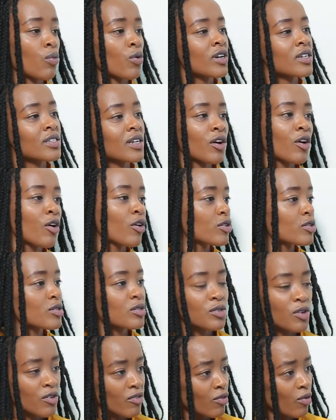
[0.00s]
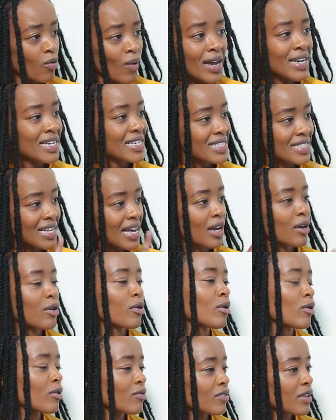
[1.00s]
What is the cost of one
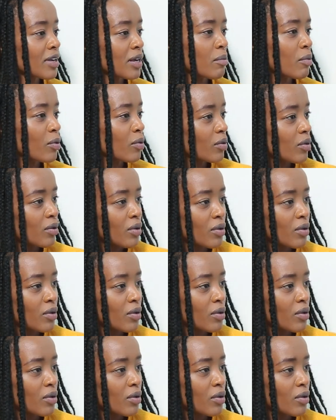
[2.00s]
cycle of chemo?